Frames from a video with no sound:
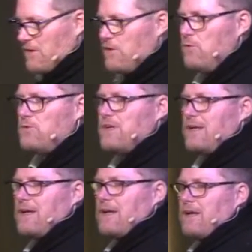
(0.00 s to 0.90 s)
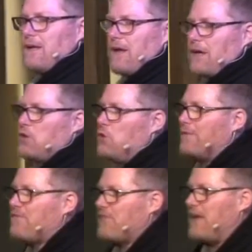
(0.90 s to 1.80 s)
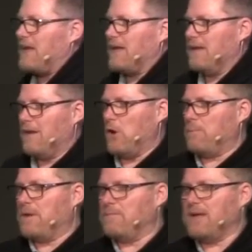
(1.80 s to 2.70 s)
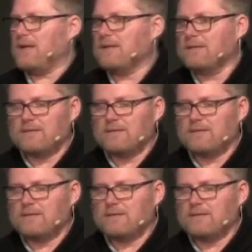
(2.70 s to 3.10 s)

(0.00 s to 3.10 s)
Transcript: You did a, a good thing helping me.